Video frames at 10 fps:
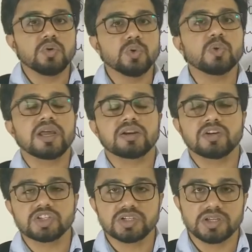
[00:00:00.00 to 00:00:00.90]
No
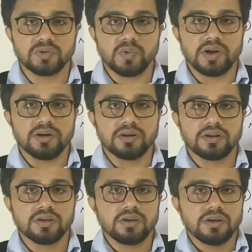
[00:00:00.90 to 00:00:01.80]
calculation required.
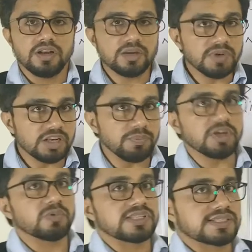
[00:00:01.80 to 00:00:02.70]
Let me
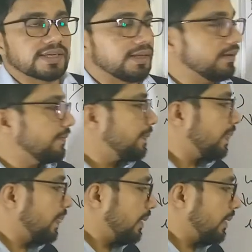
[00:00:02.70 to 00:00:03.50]
repeat once again.